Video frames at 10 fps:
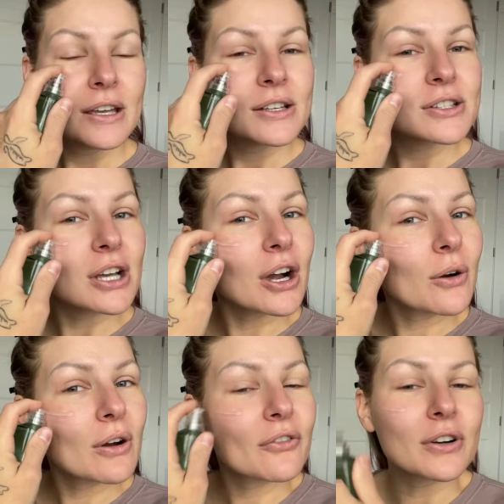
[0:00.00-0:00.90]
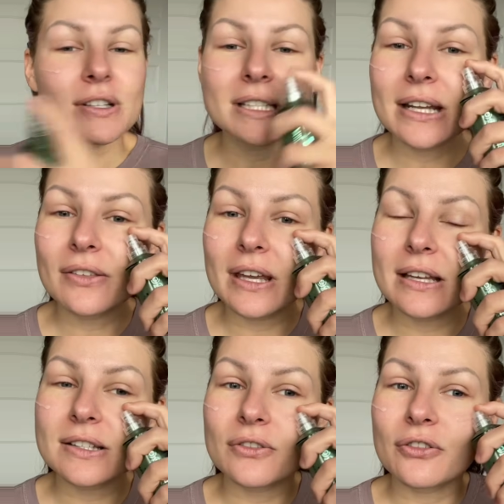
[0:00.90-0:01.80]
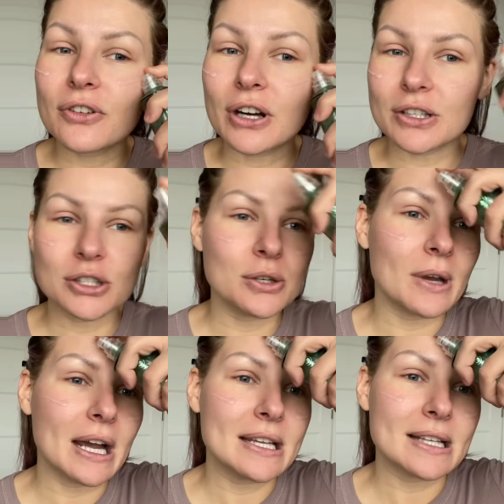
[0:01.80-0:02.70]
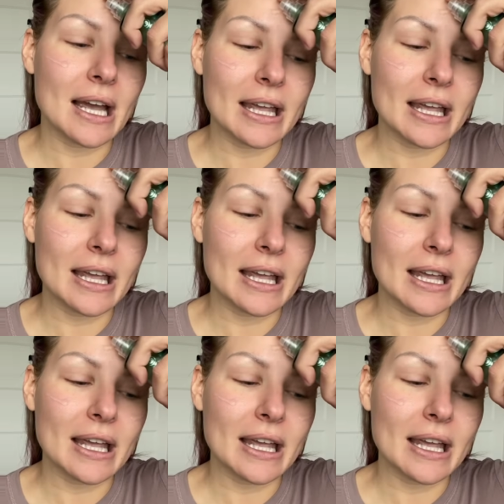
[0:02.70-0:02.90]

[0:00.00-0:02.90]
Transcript: So first things first, you guys,